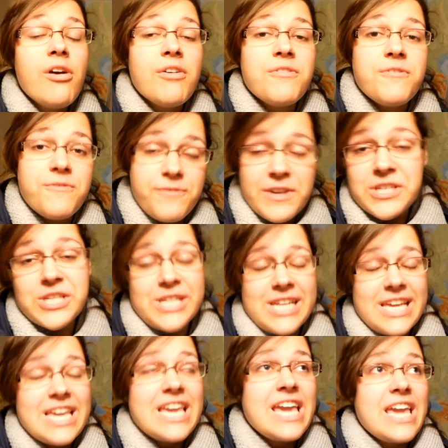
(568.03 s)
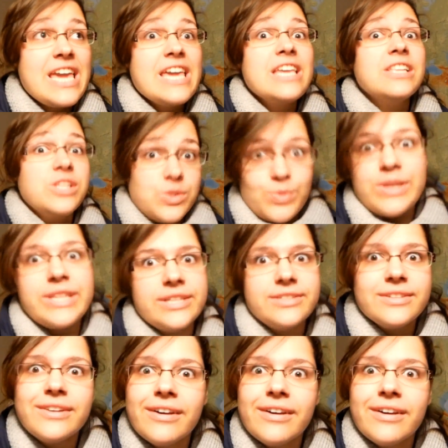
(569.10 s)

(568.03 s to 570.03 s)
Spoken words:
officially in Sweden.